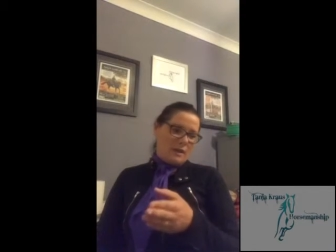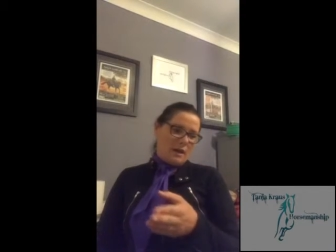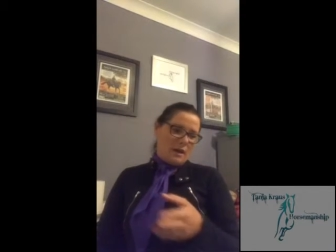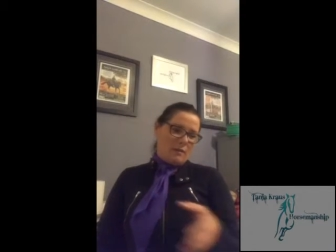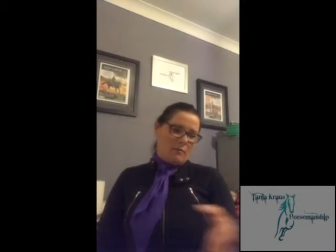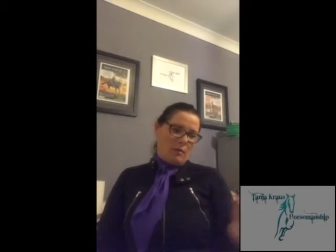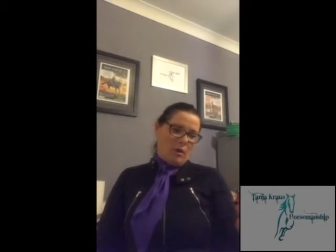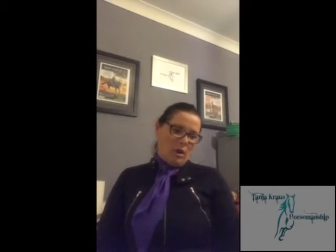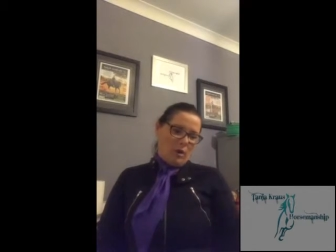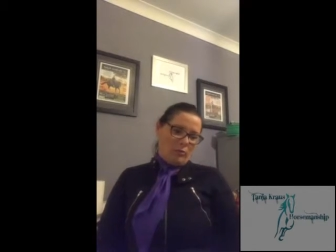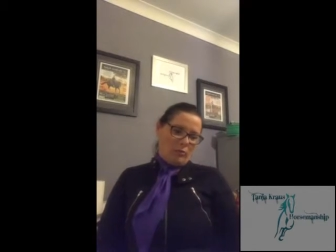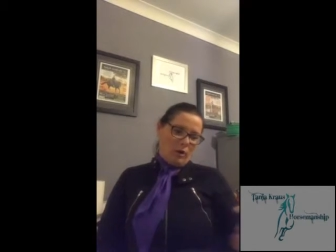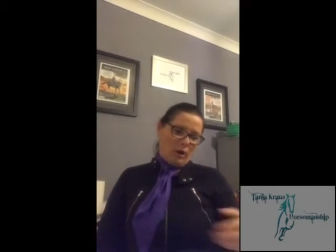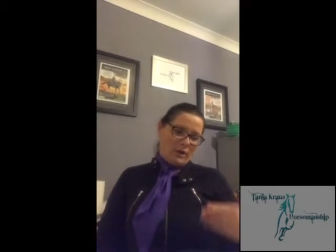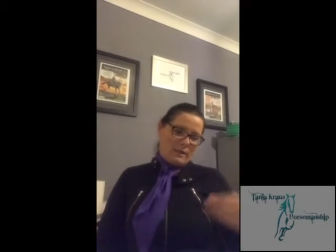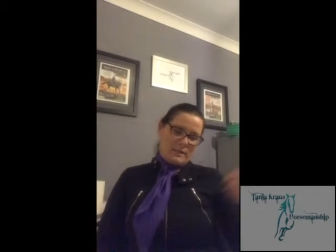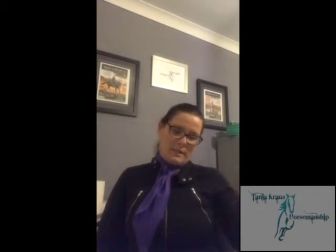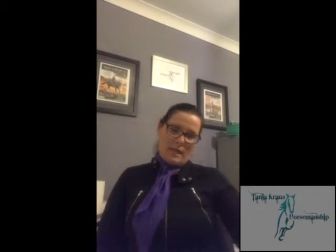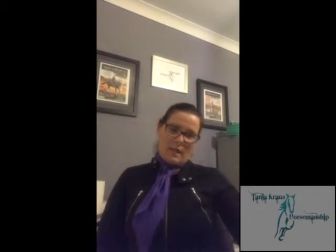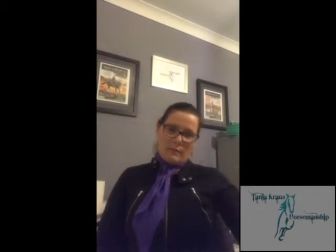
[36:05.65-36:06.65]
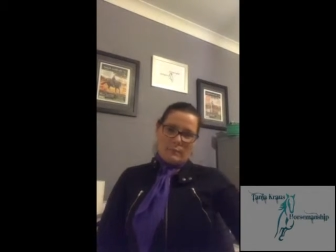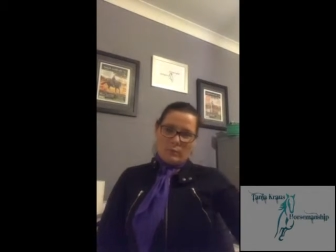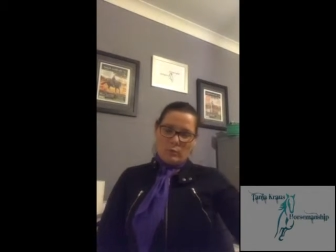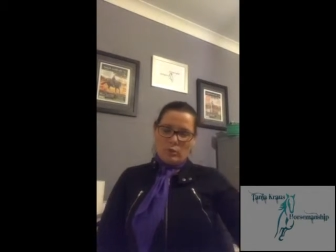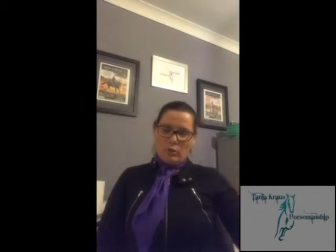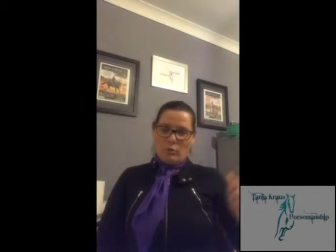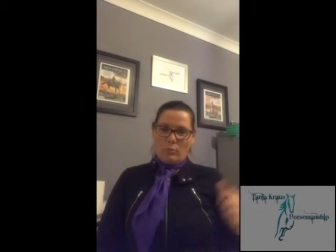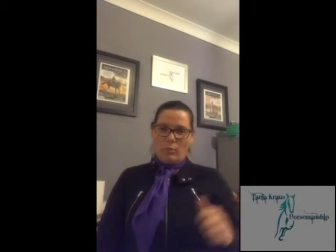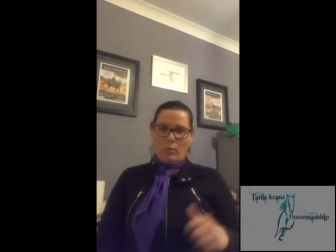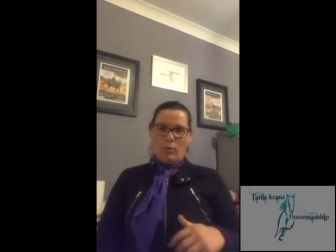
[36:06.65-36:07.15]
I write down
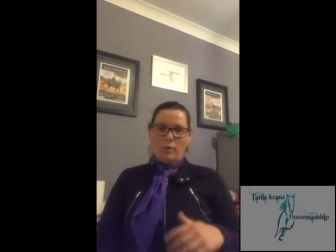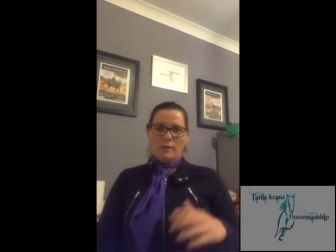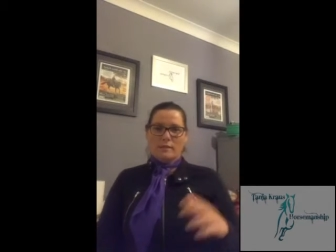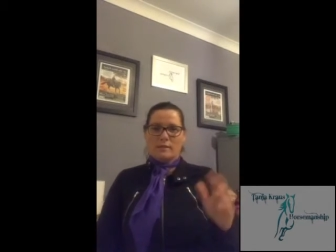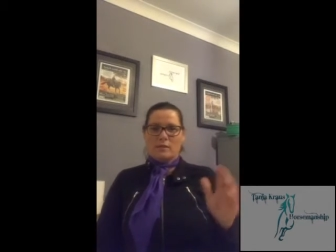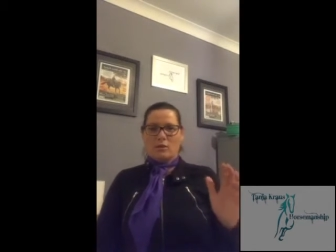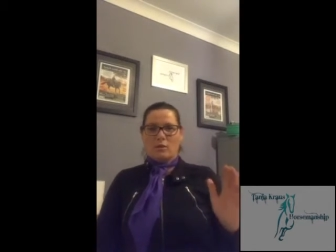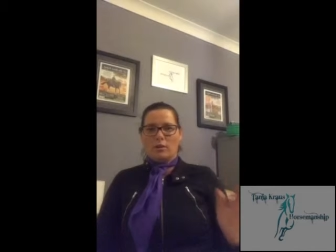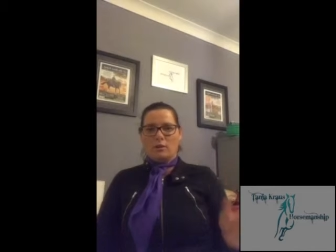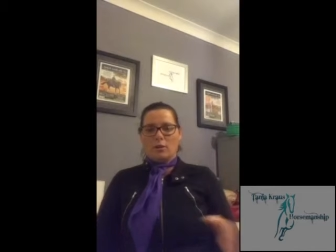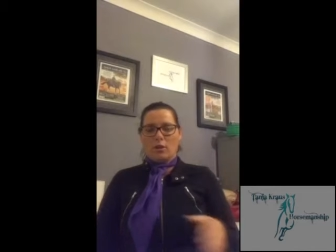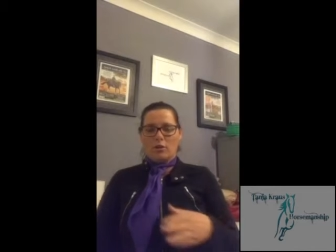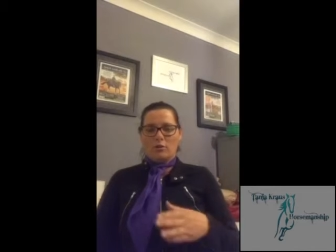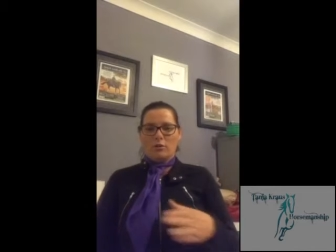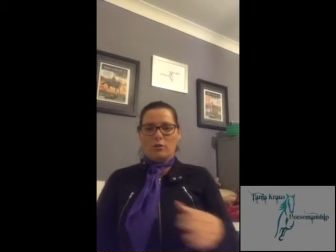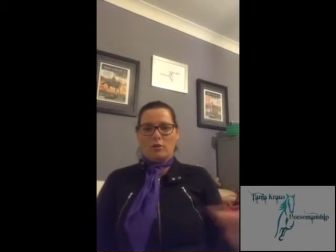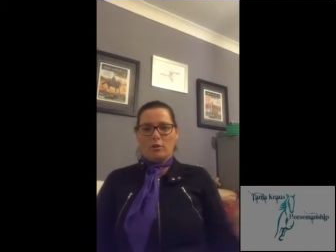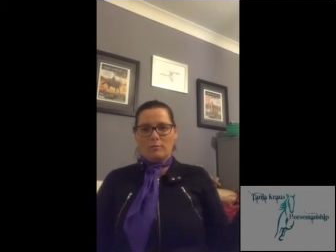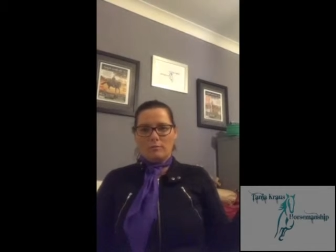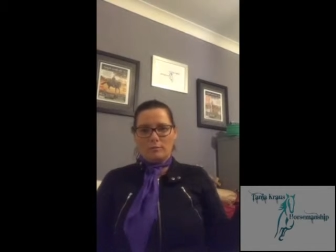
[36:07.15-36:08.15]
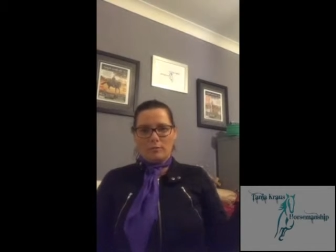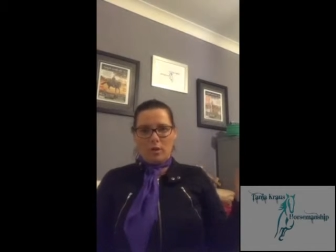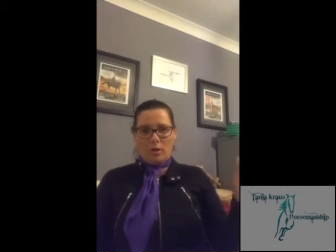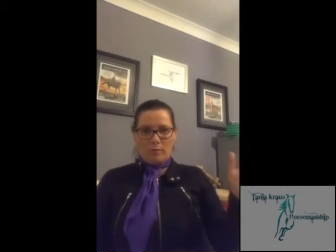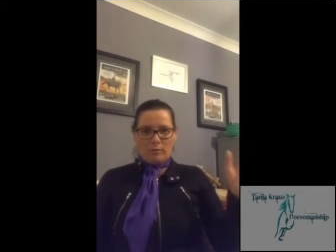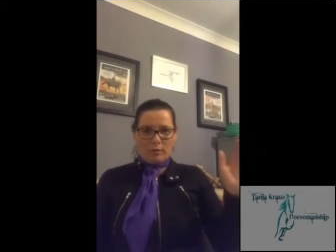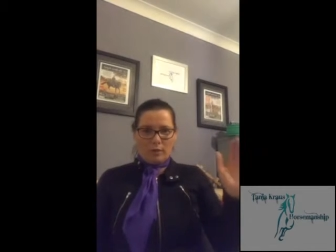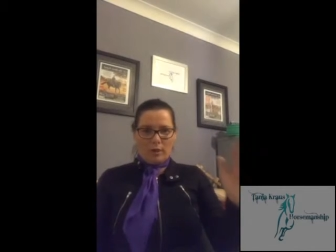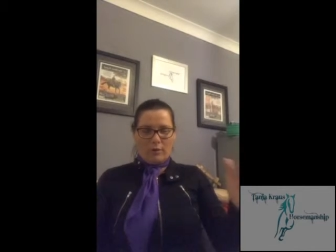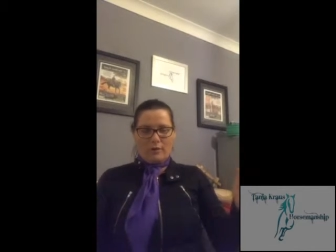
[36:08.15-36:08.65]
bullet points, and I know that
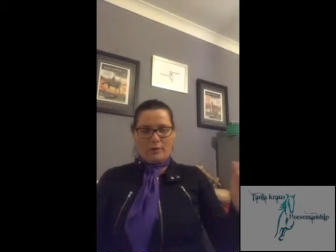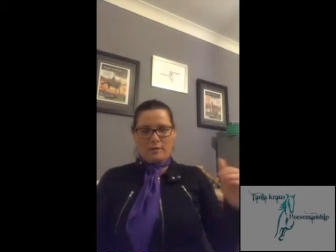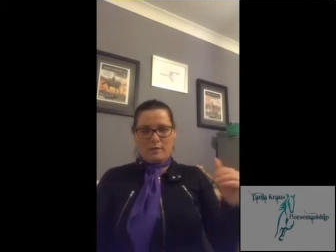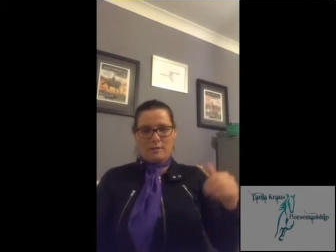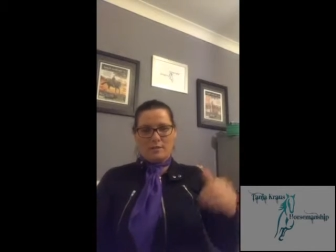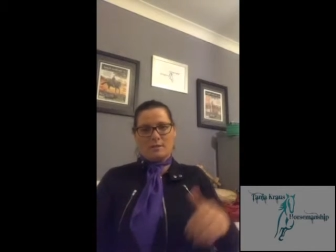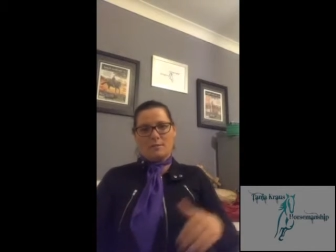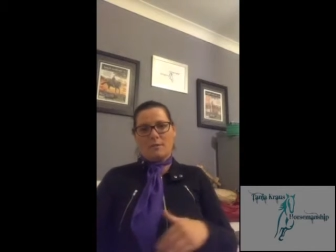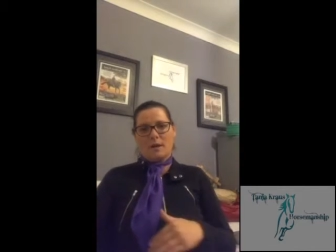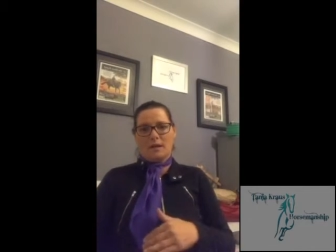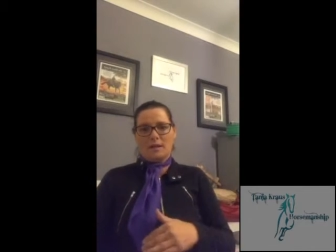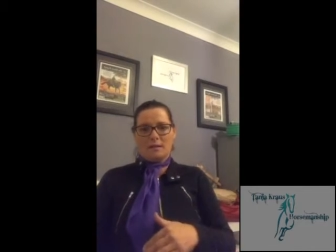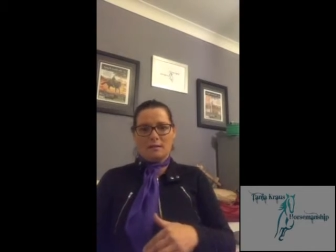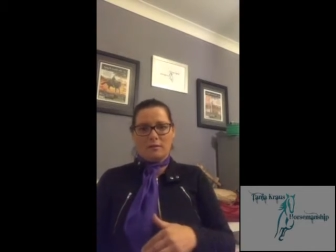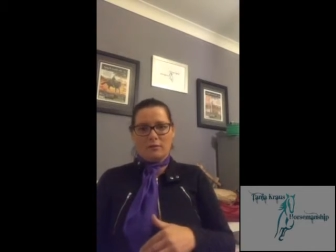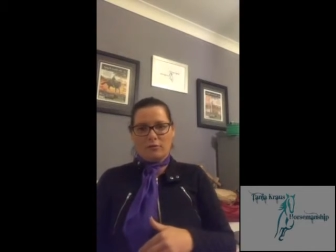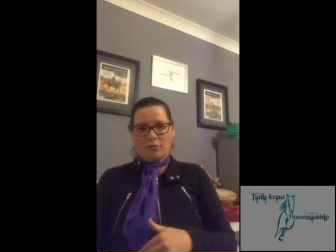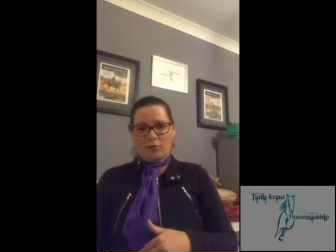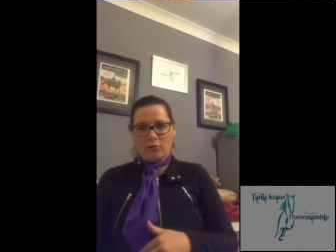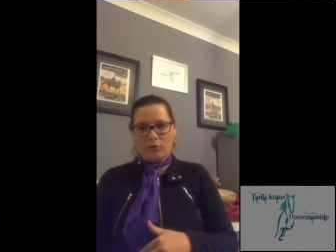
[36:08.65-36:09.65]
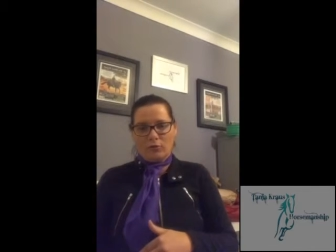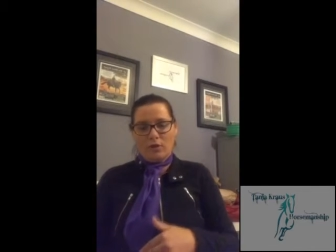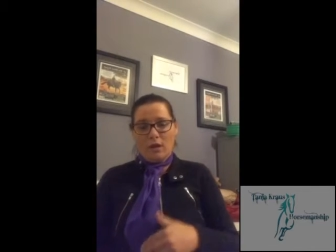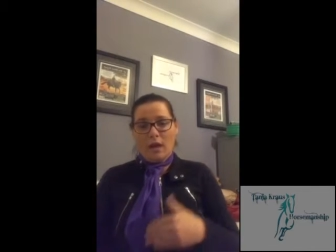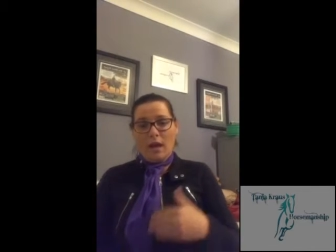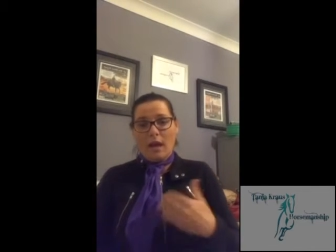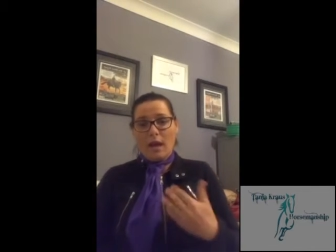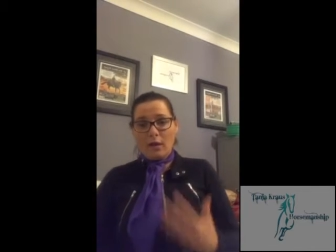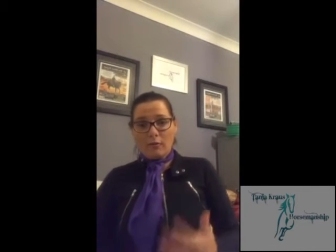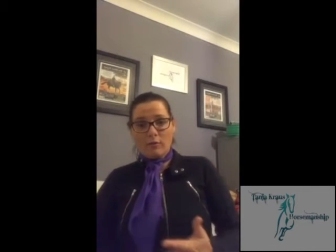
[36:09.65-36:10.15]
I'm going systematically through
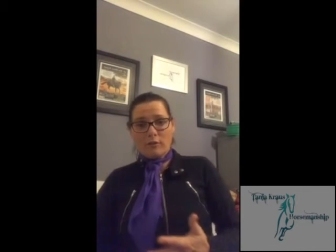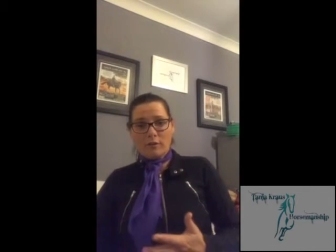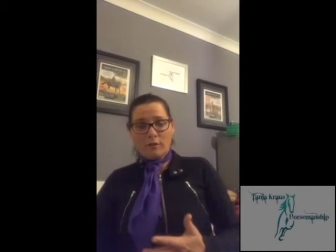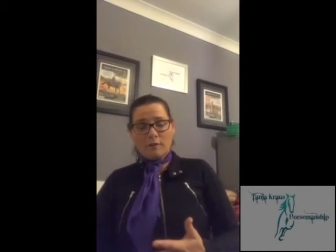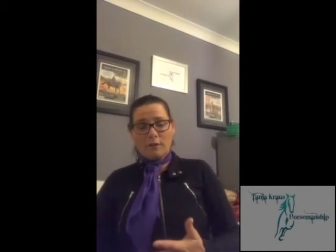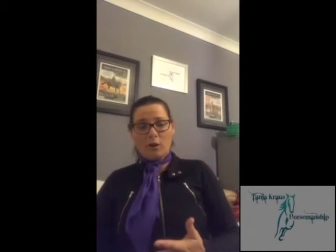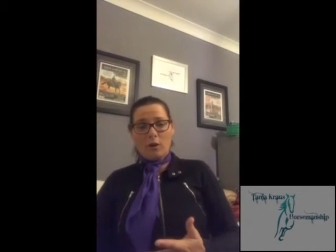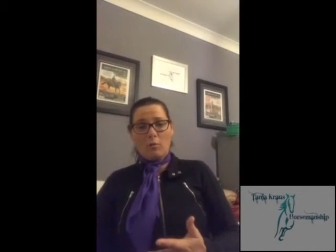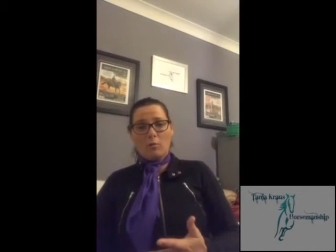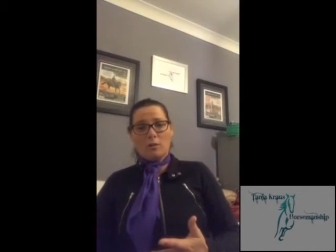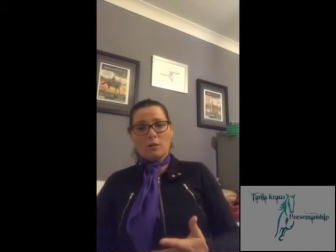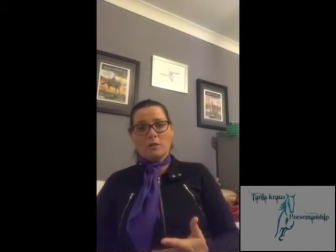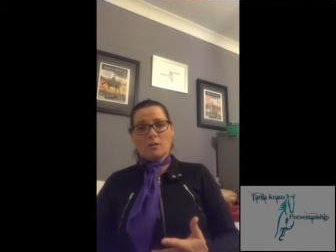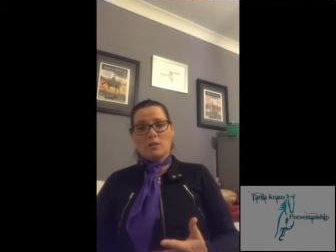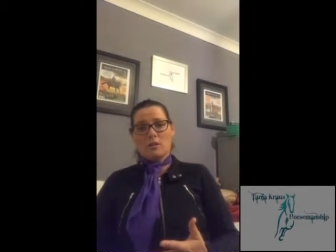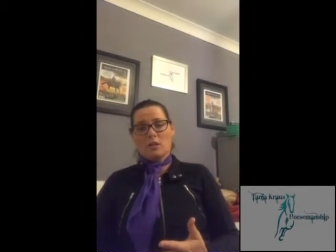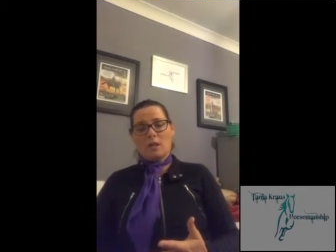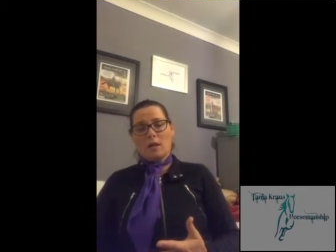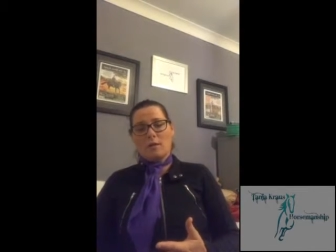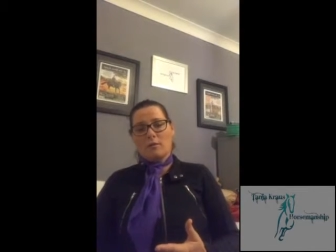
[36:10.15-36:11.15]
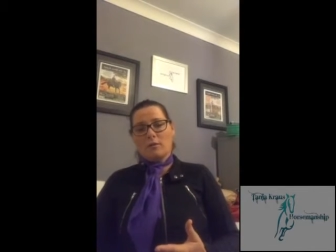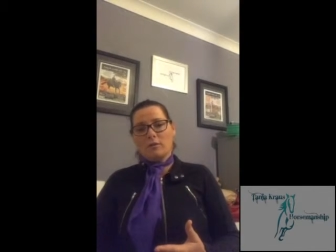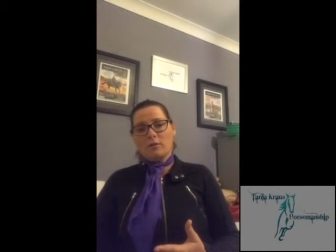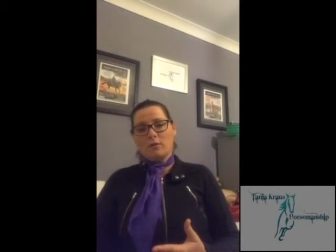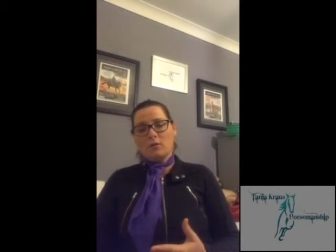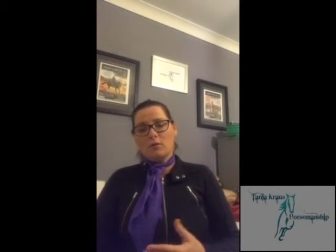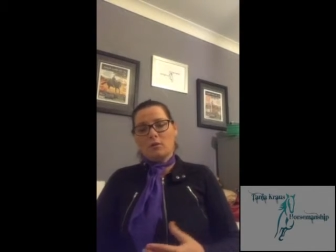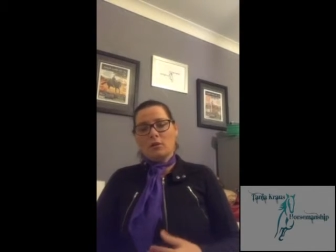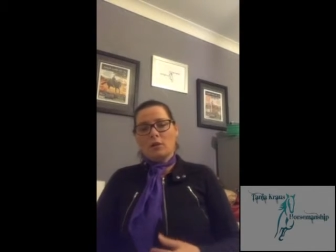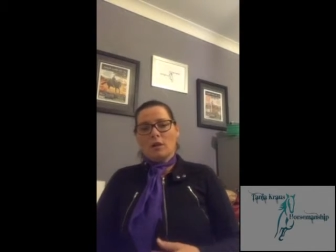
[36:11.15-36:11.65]
everything that I wanted to share with
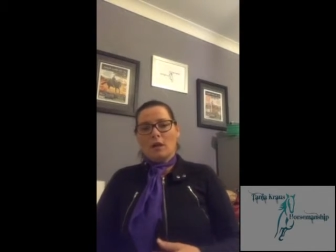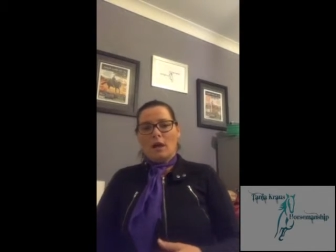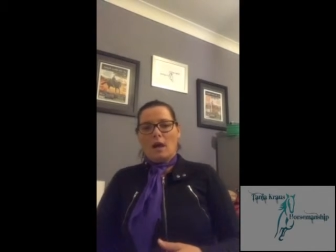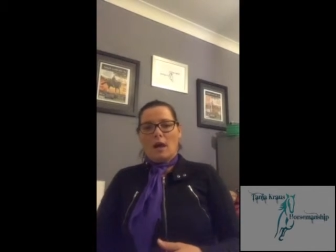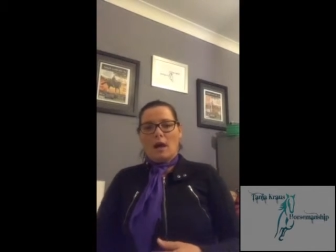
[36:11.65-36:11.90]
you